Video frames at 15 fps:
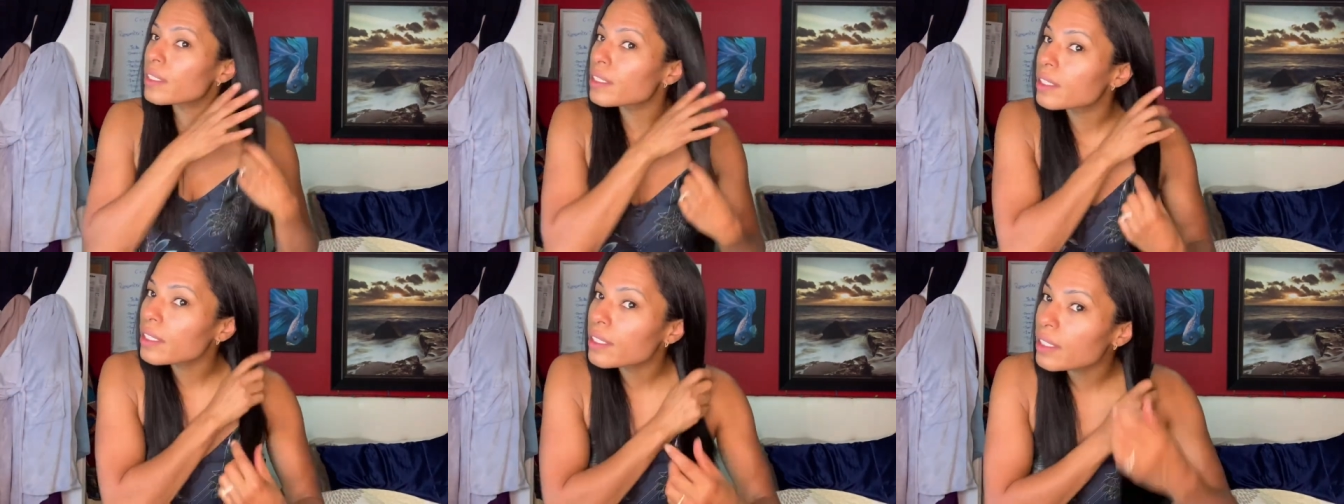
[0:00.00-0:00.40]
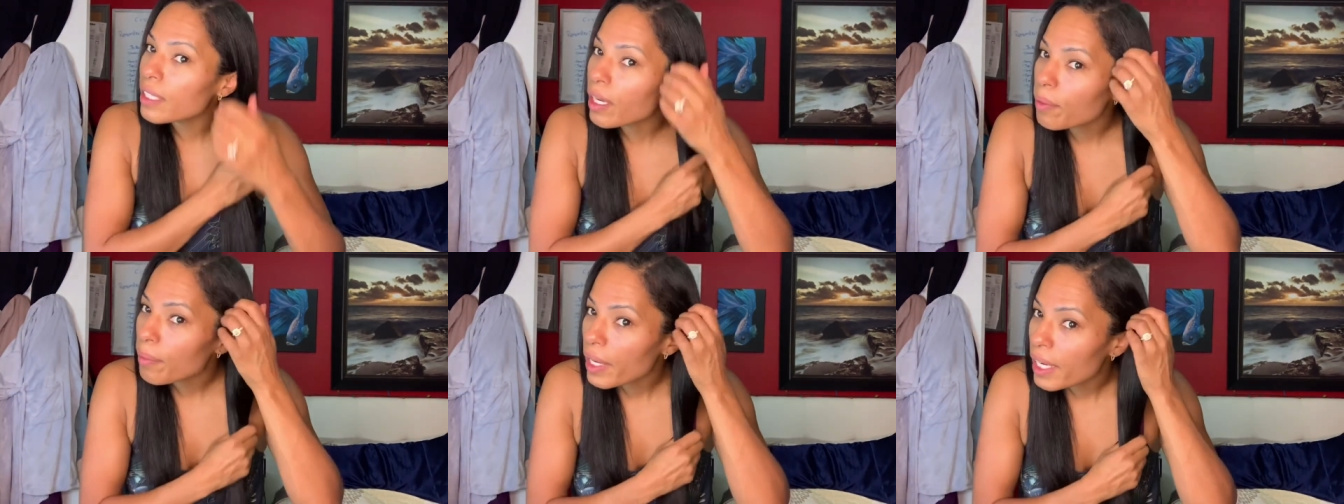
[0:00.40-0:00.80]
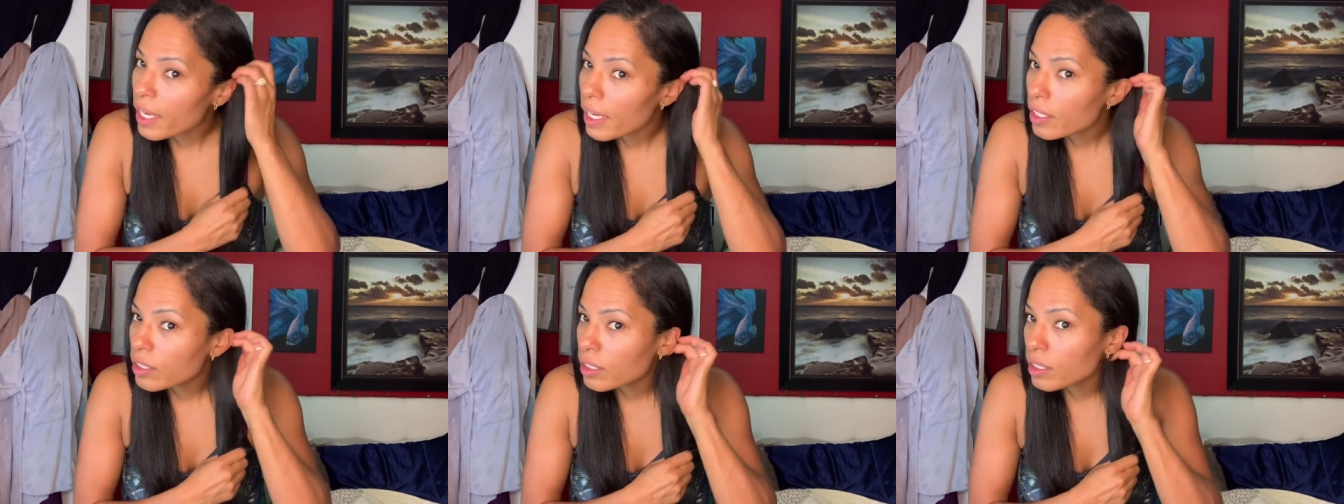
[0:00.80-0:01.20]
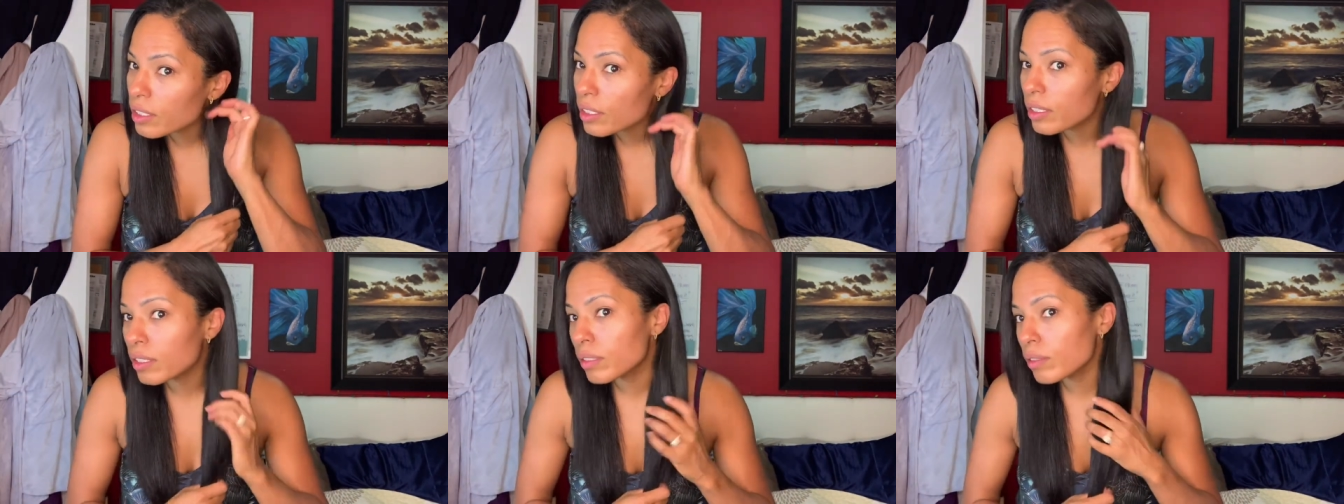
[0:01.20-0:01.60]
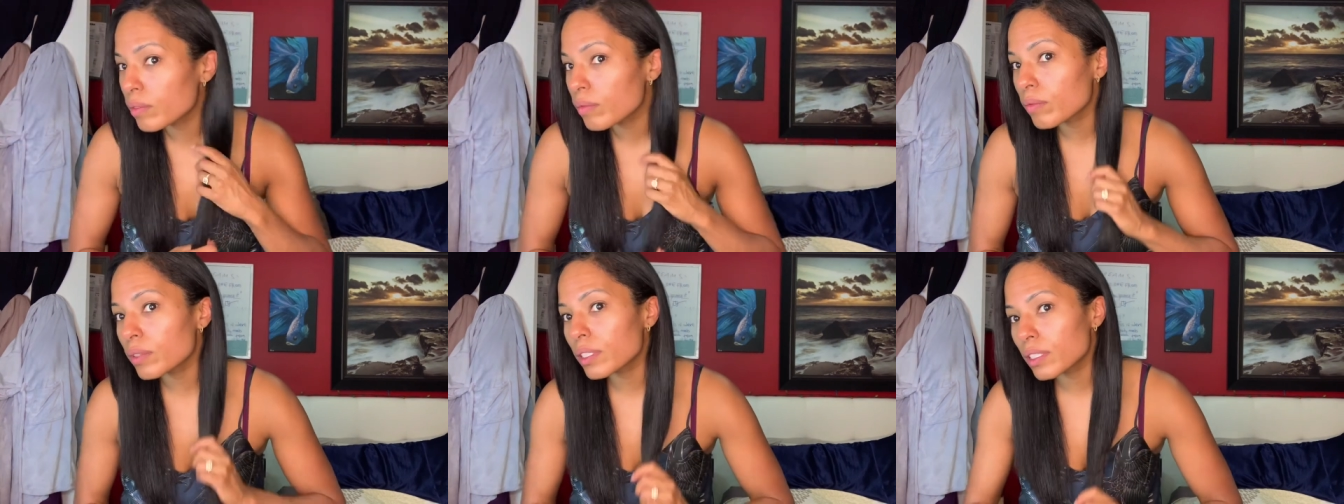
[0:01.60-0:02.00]
slicked on my edges
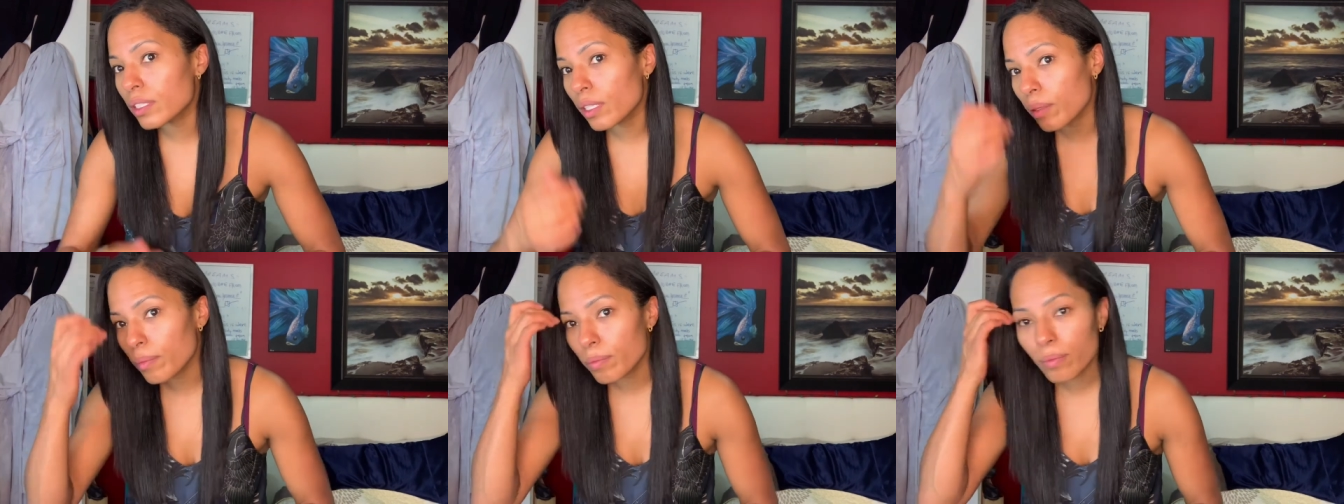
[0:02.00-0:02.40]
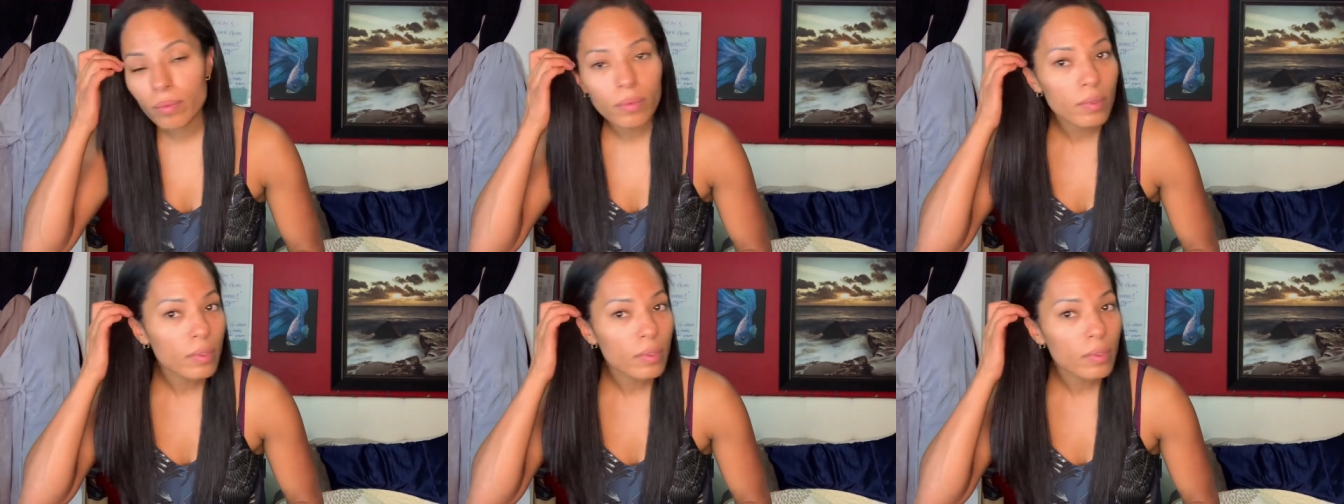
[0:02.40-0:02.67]
with some